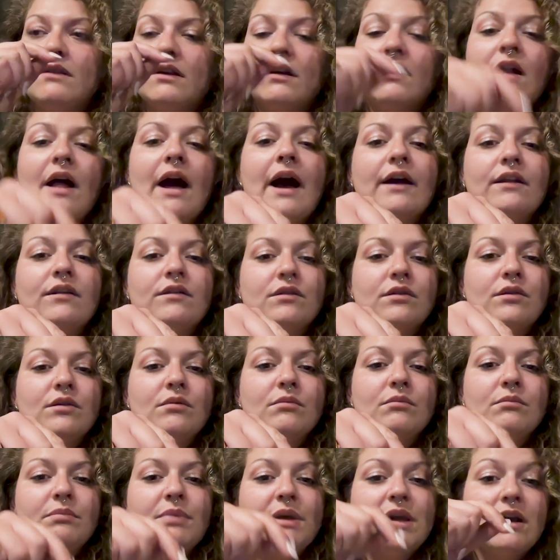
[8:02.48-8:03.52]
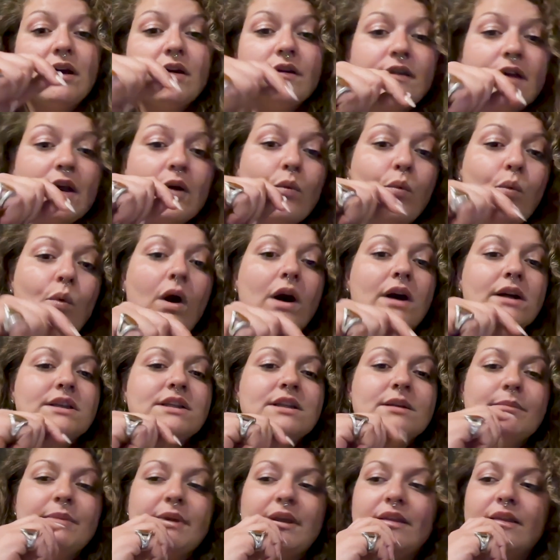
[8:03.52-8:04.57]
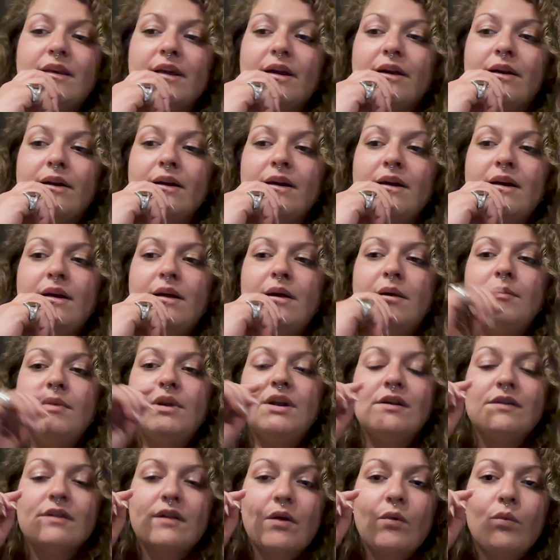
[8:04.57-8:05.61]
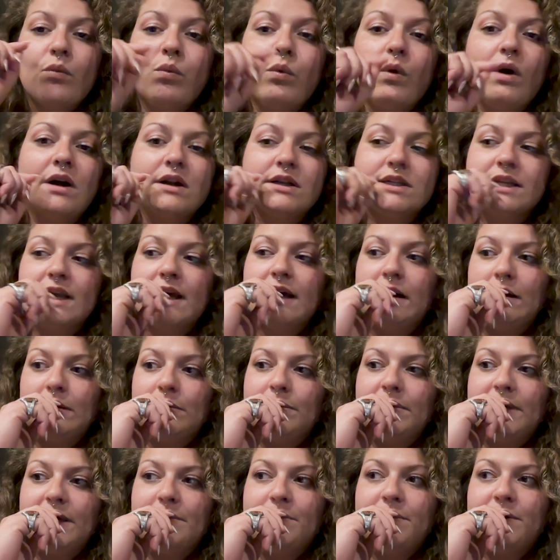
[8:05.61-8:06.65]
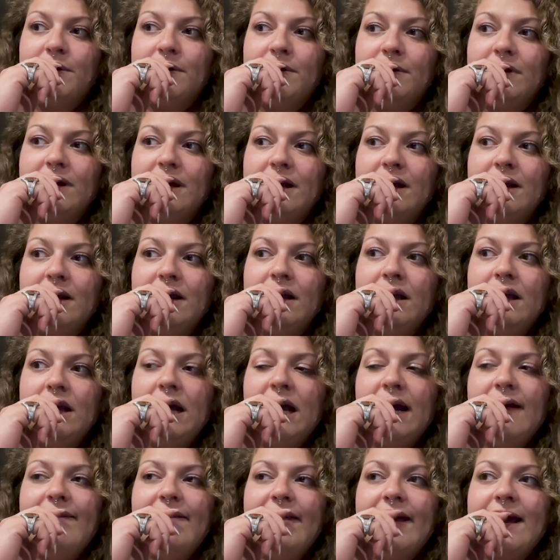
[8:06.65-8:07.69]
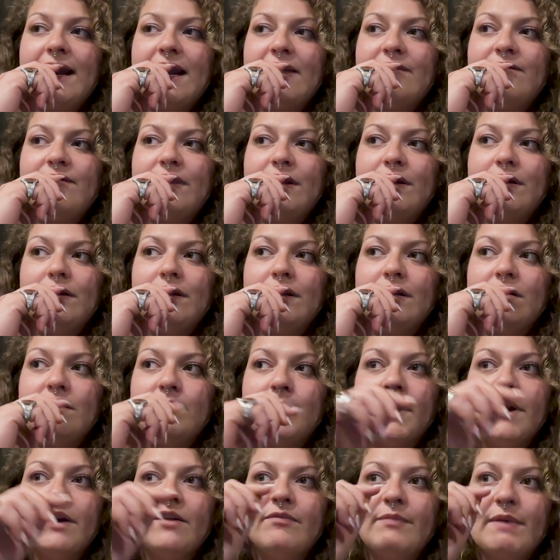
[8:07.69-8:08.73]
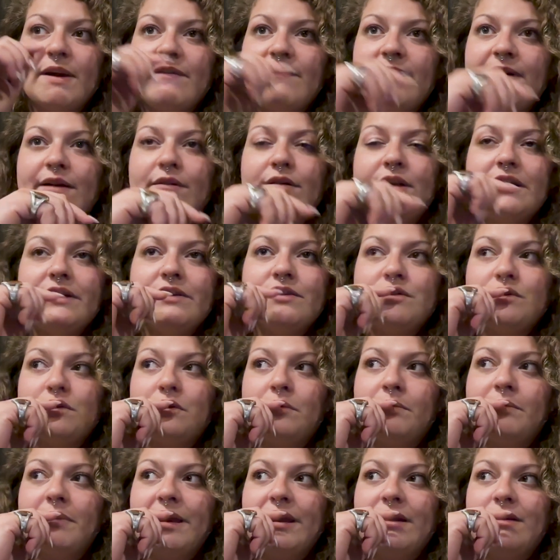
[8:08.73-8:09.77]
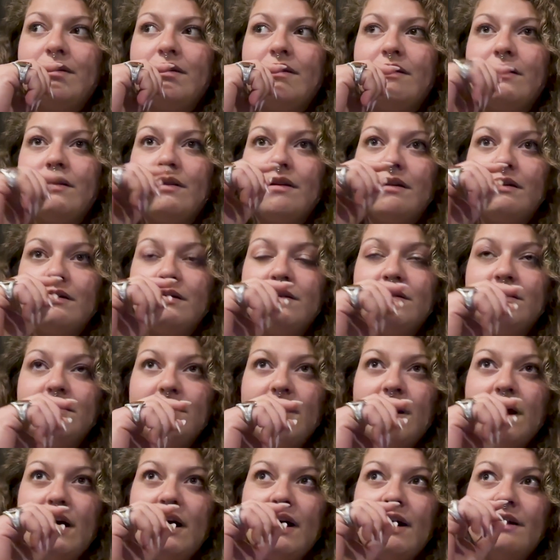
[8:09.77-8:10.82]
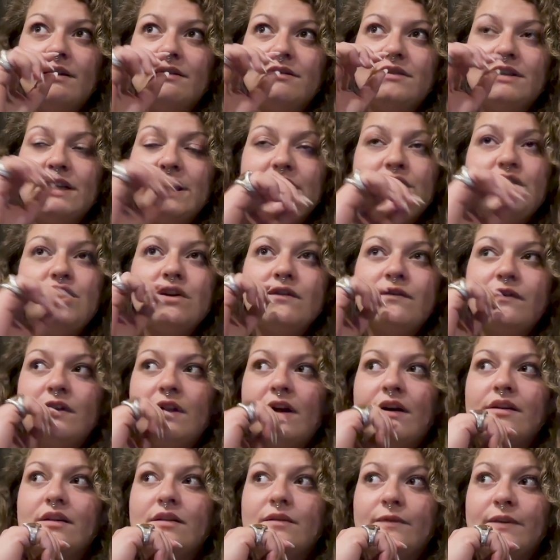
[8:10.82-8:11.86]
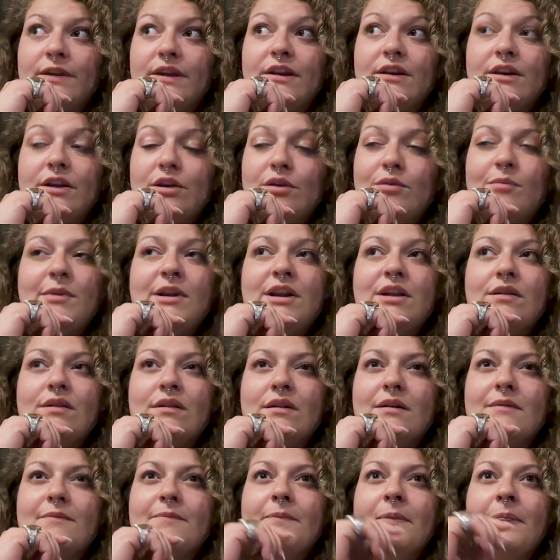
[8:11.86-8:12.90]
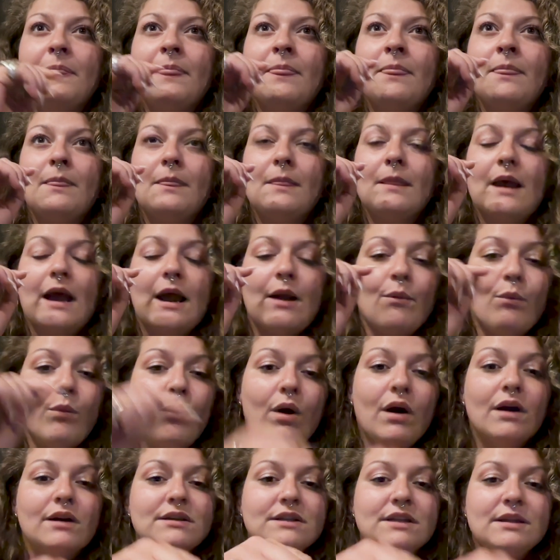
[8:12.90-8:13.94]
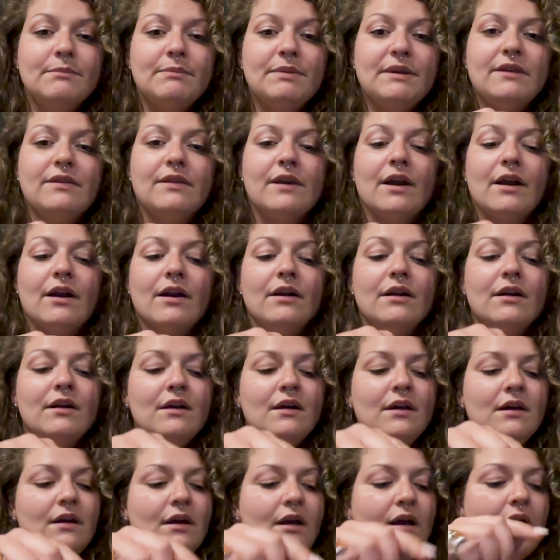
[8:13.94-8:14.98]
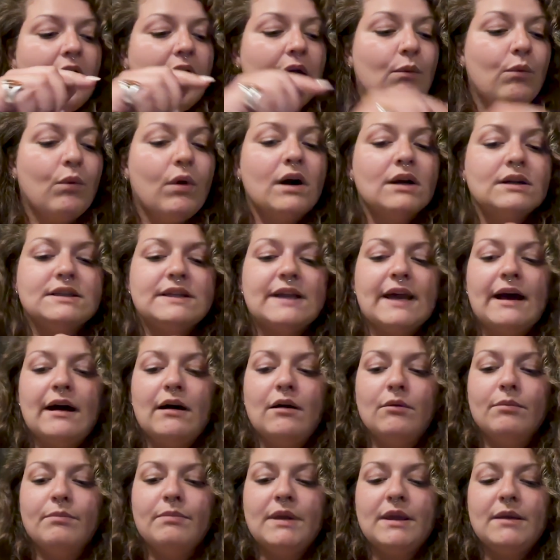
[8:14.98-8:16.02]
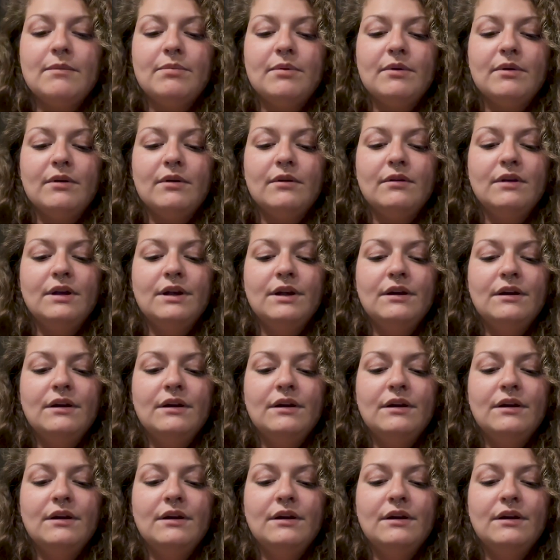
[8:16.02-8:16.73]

the classroom because I want to be there, because I want to help people. And that, I feel, is part of my foundational basis in teaching philosophy and humanism. I want to be there. I want to help people.